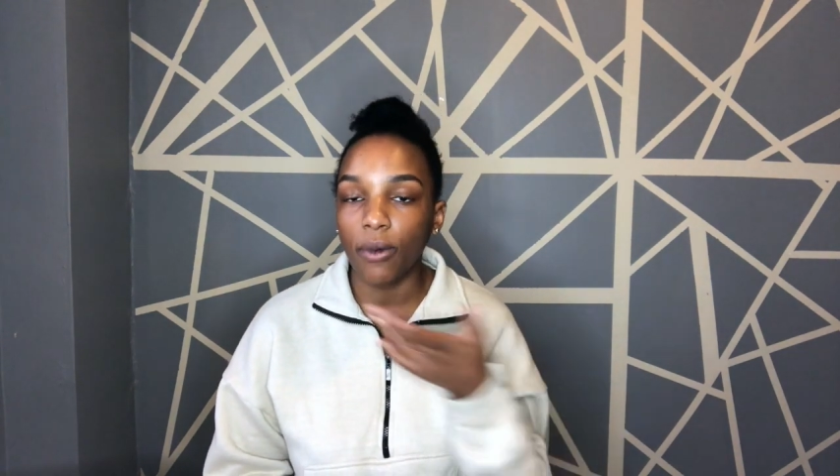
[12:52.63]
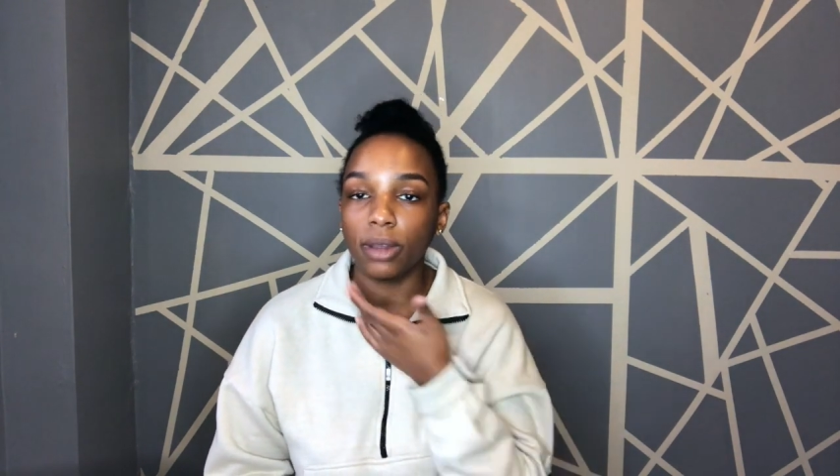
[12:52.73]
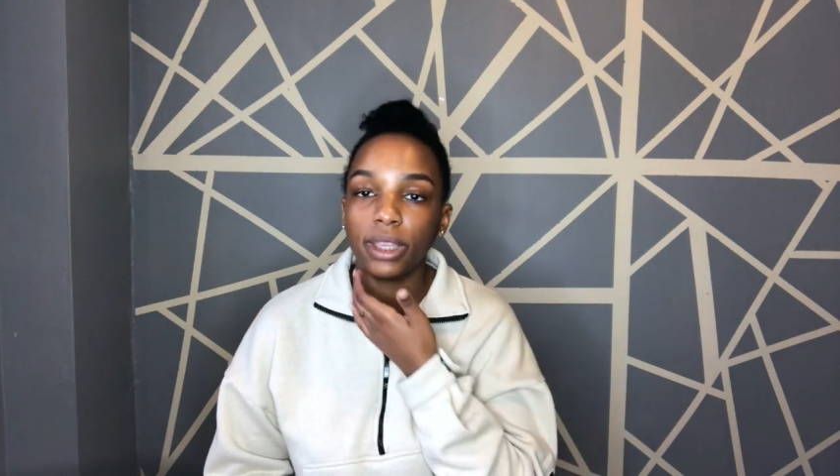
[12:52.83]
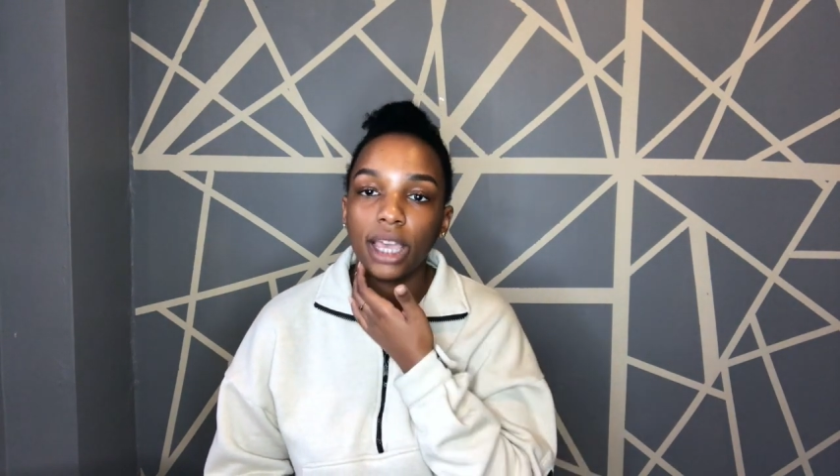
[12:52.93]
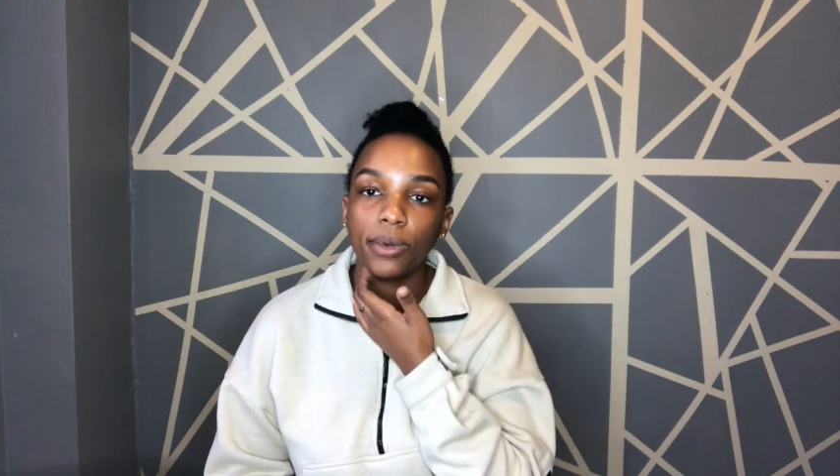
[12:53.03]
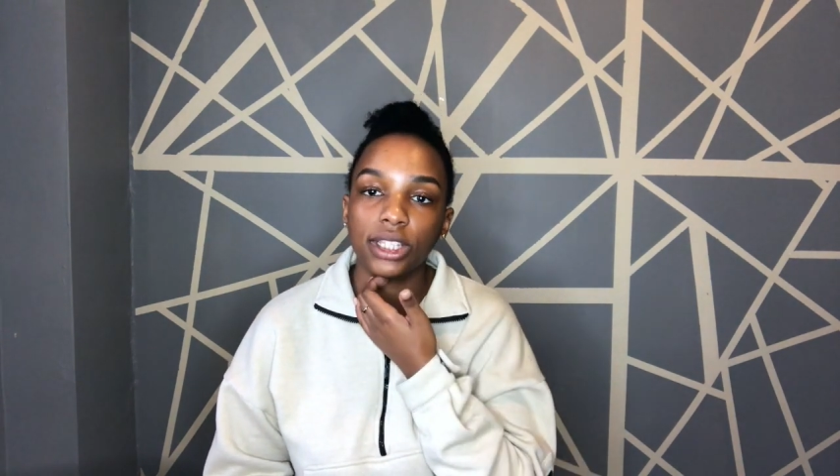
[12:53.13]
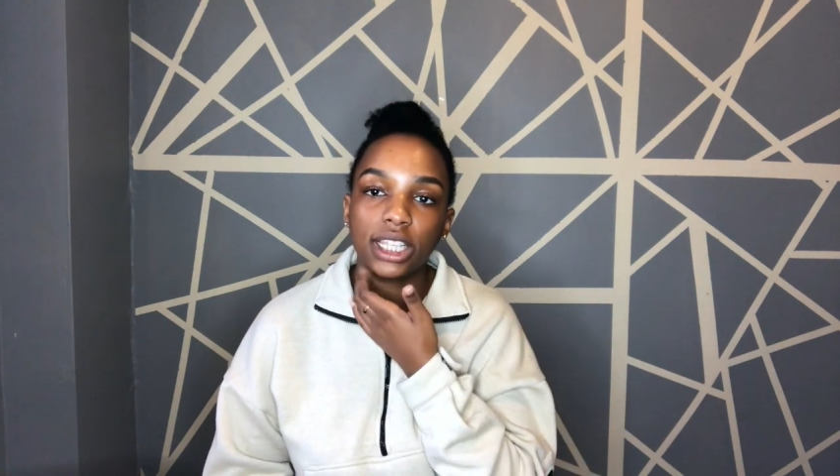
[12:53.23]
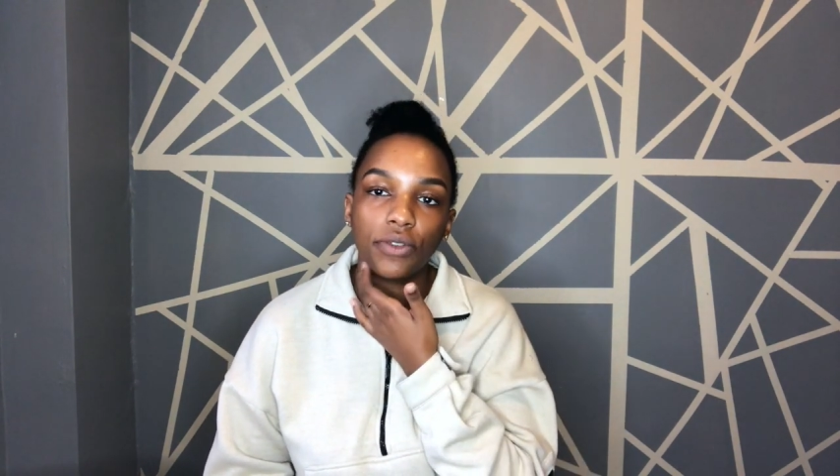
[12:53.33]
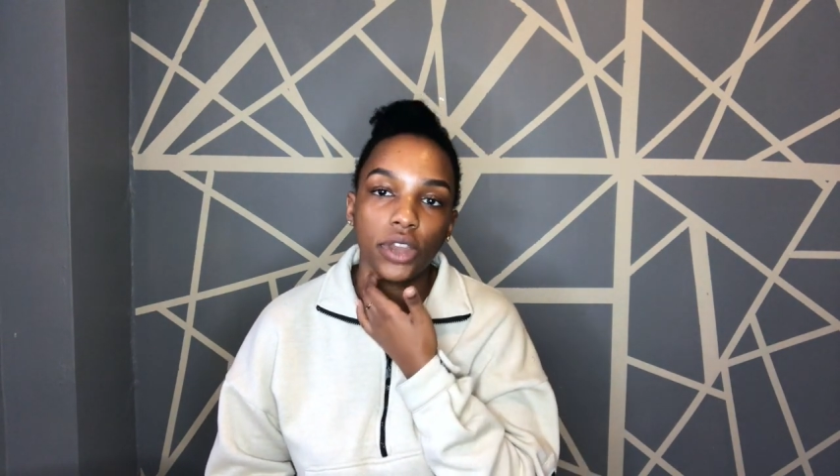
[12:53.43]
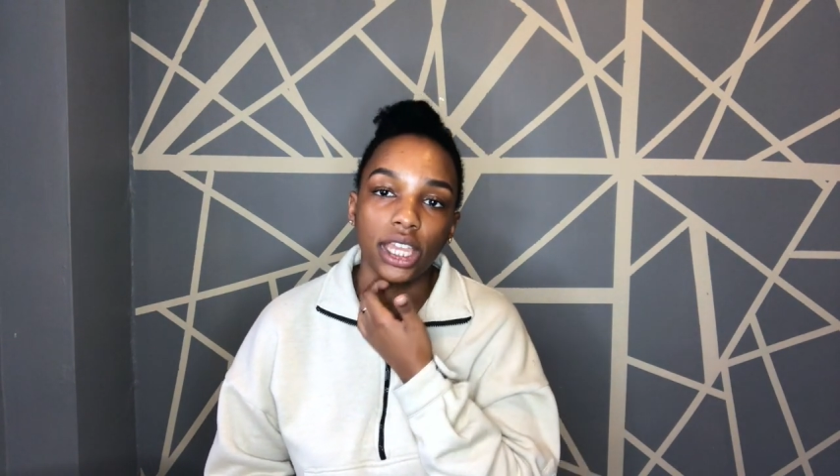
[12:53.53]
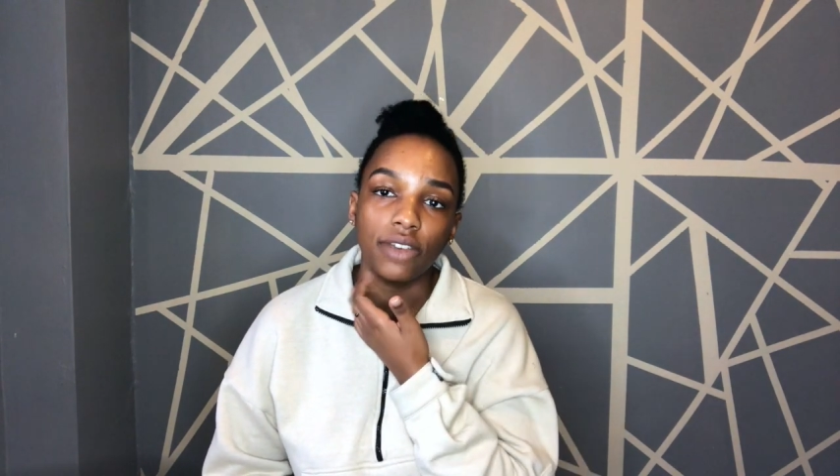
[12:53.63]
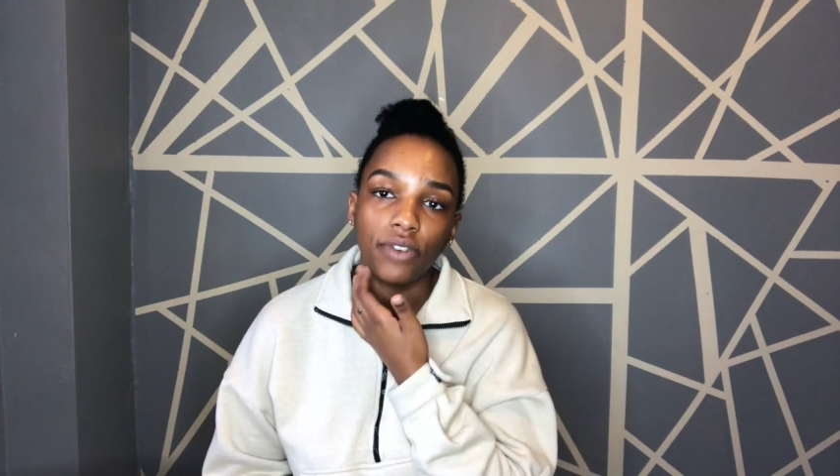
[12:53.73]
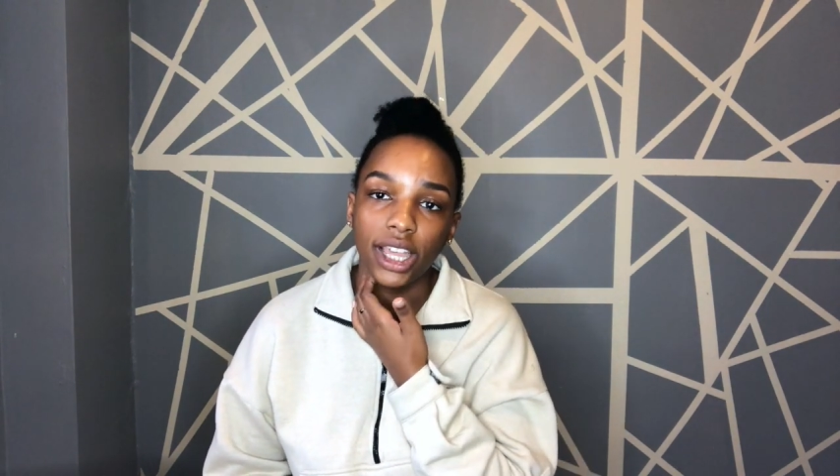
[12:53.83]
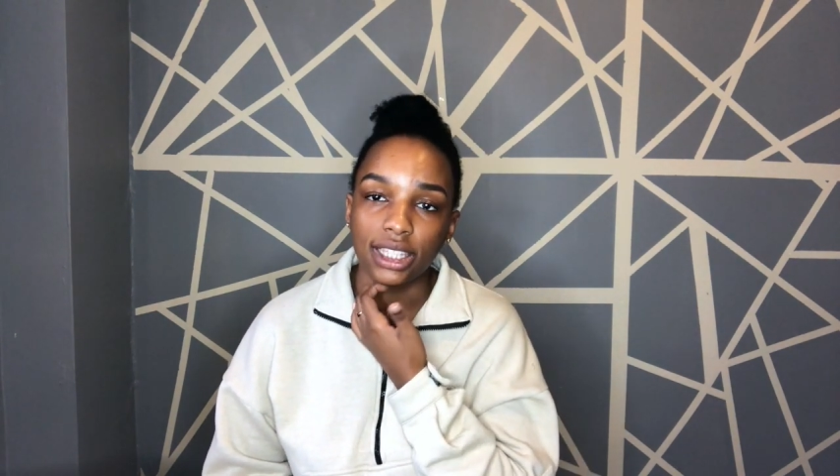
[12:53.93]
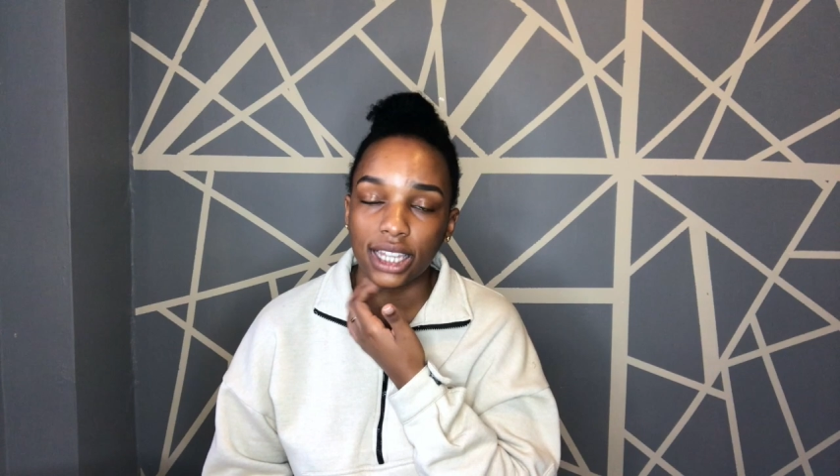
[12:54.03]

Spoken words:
I want to be able to give any advice